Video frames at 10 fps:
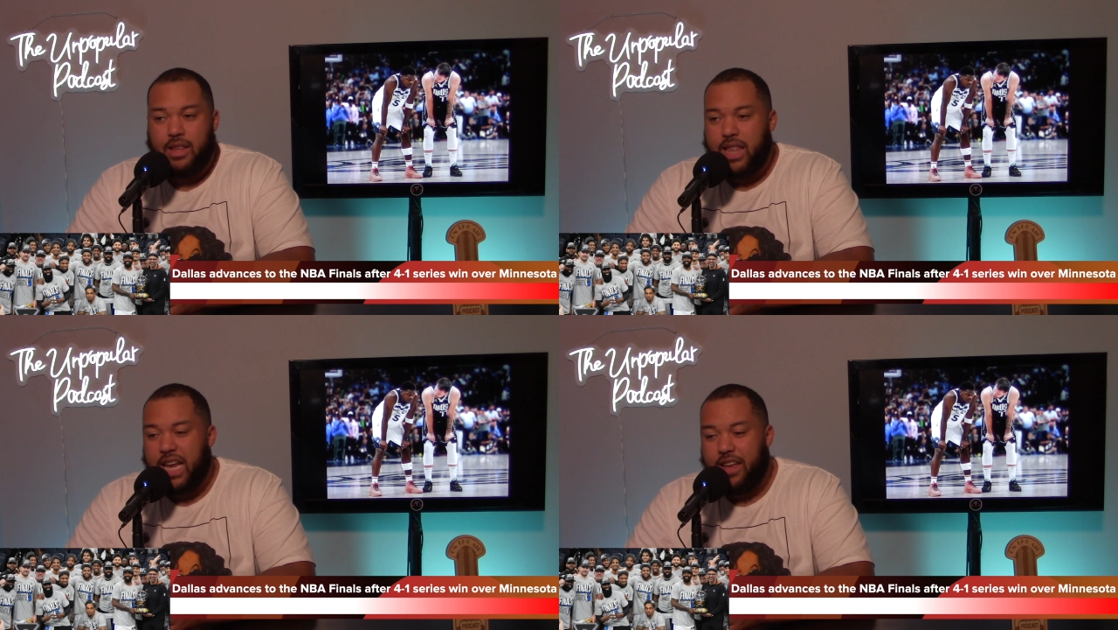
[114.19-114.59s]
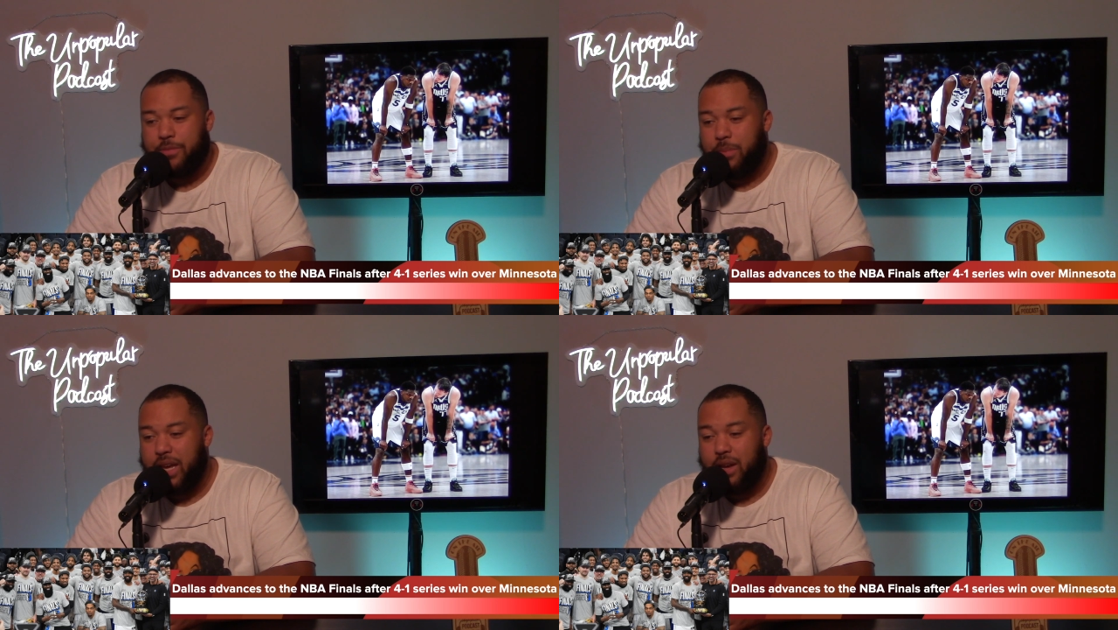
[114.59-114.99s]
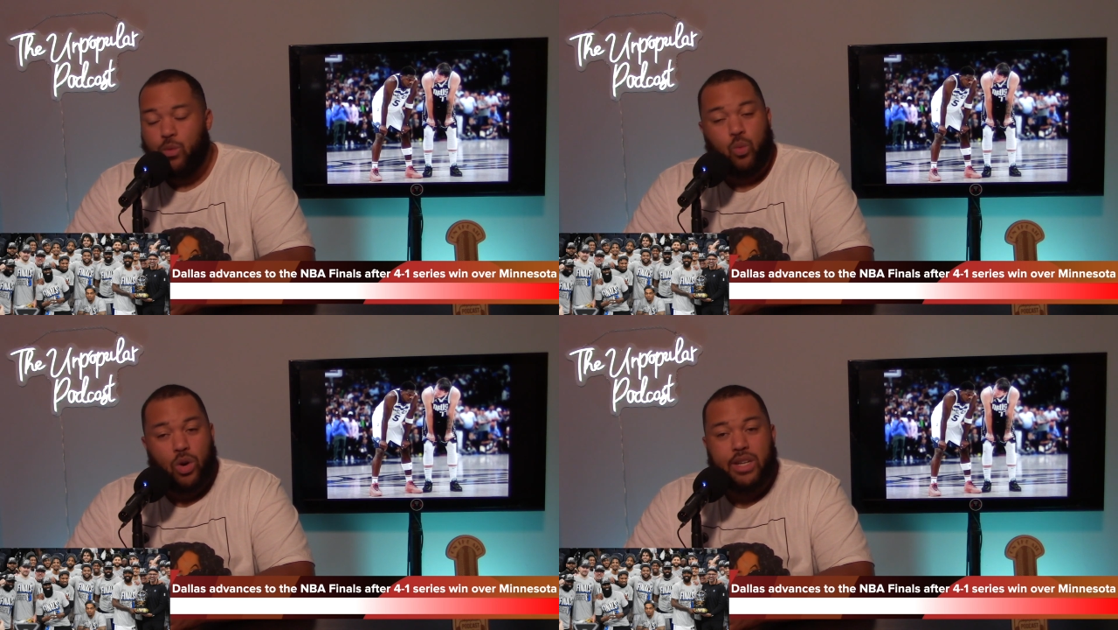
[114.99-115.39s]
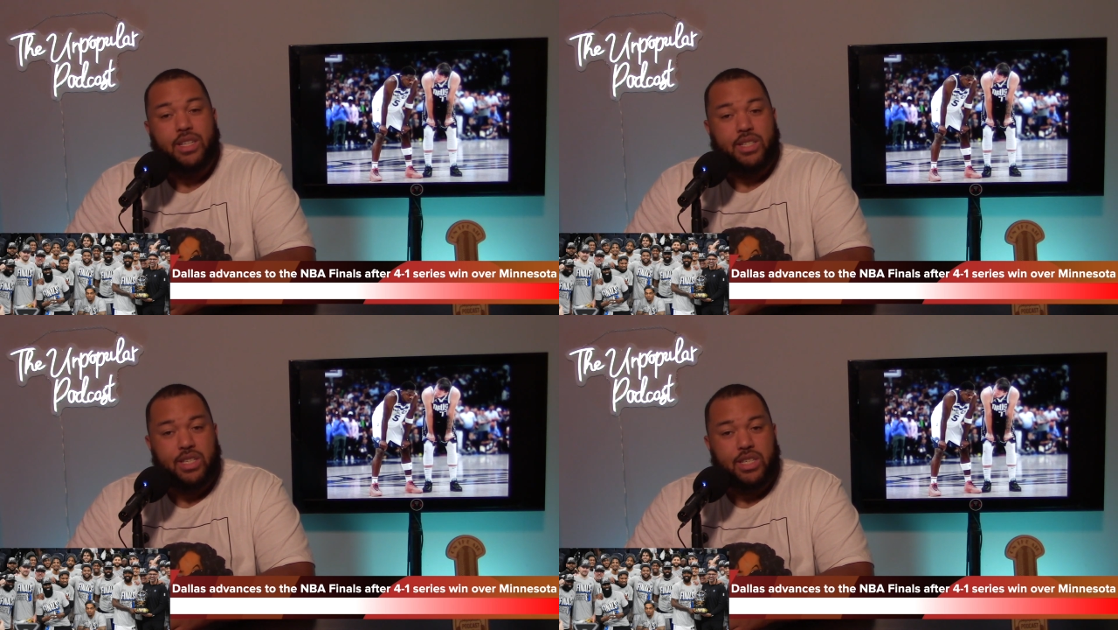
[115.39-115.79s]
that have made one
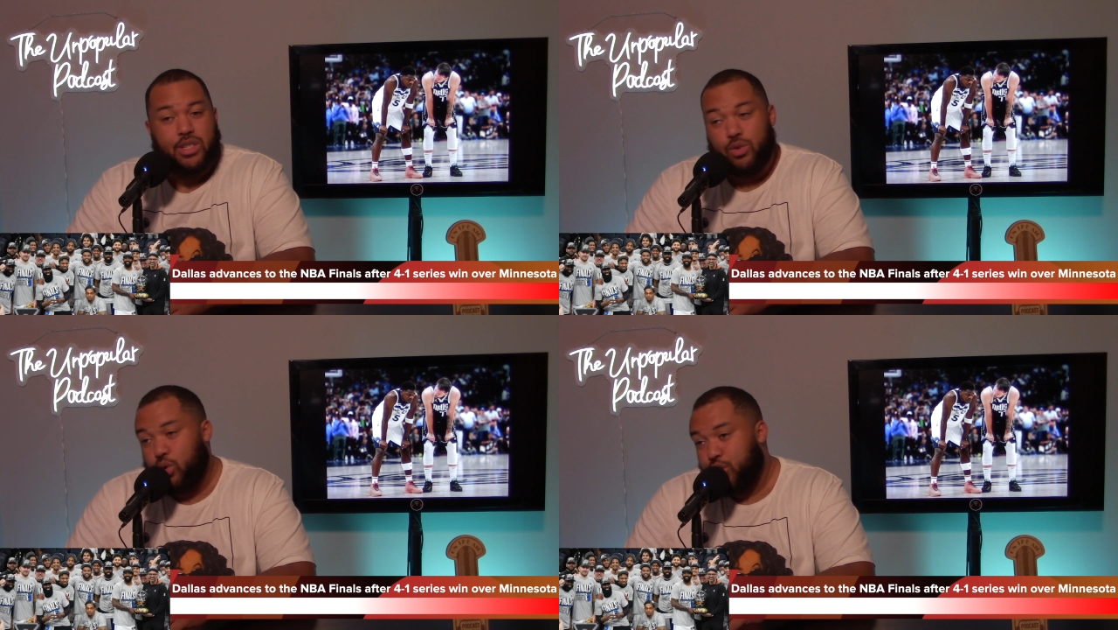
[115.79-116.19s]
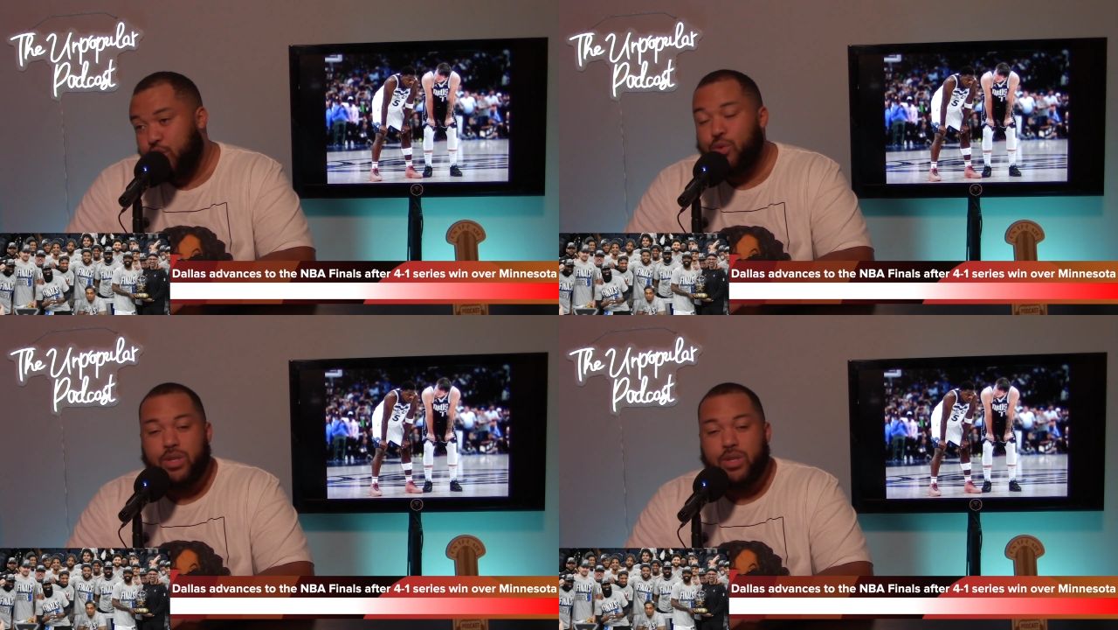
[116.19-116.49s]
decision or two